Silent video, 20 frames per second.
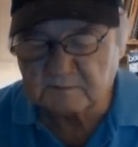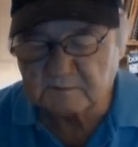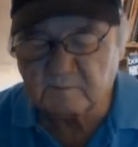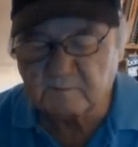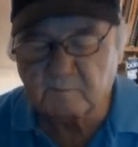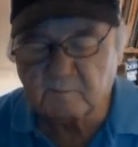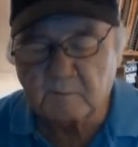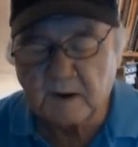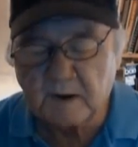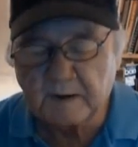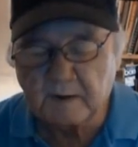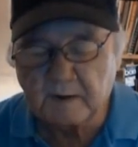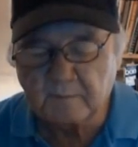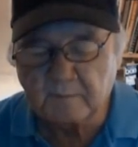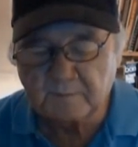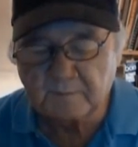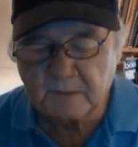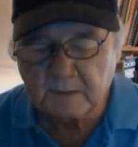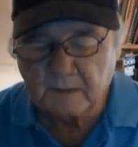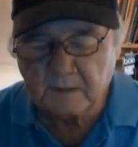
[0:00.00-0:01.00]
of 1 mile
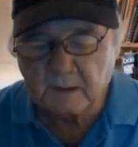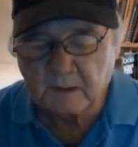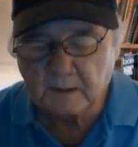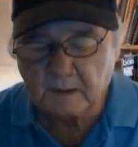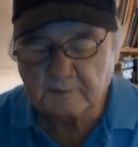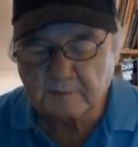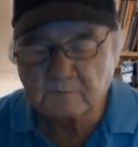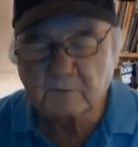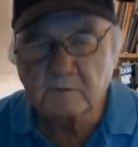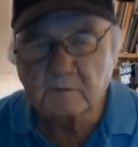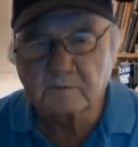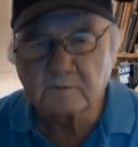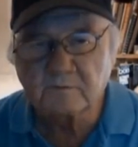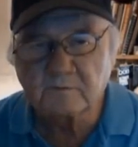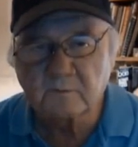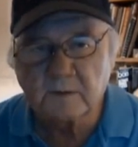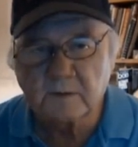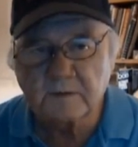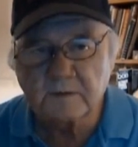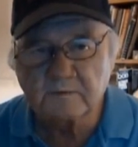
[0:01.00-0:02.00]
on
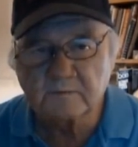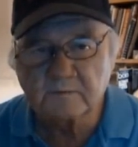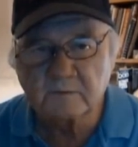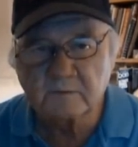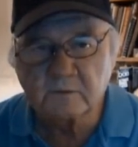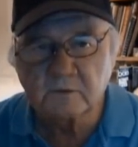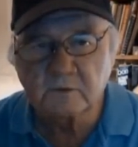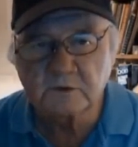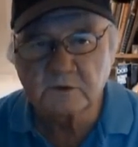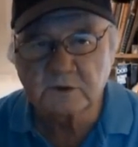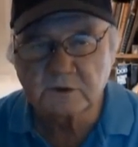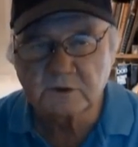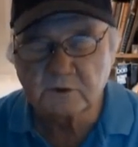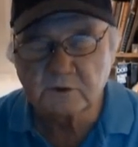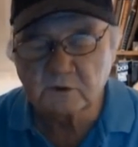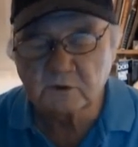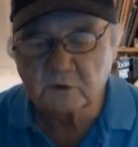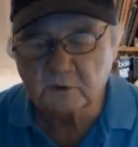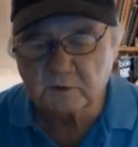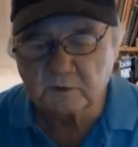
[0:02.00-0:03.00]
Turfway's
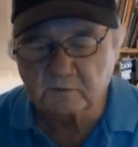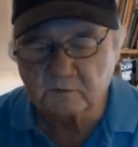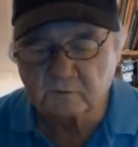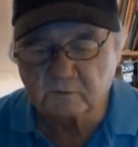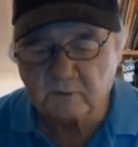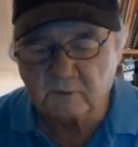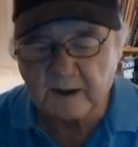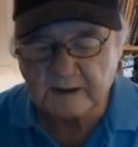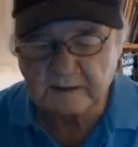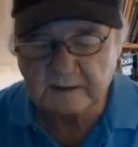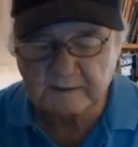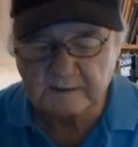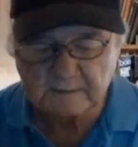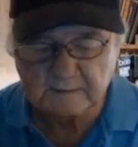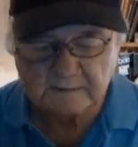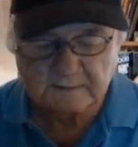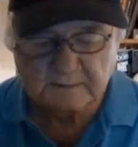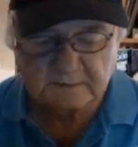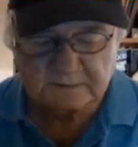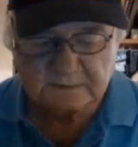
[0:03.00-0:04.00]
cushioned dirt track.
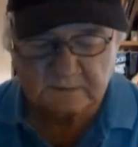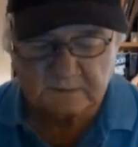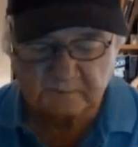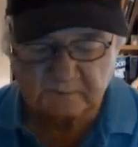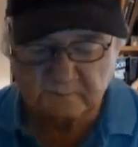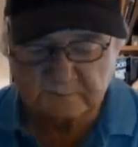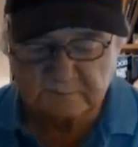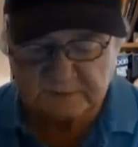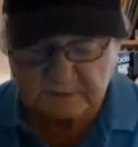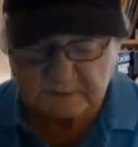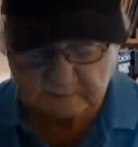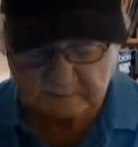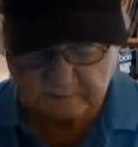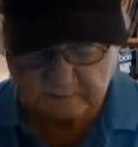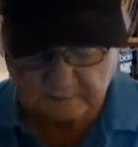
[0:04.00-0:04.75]
So from Santa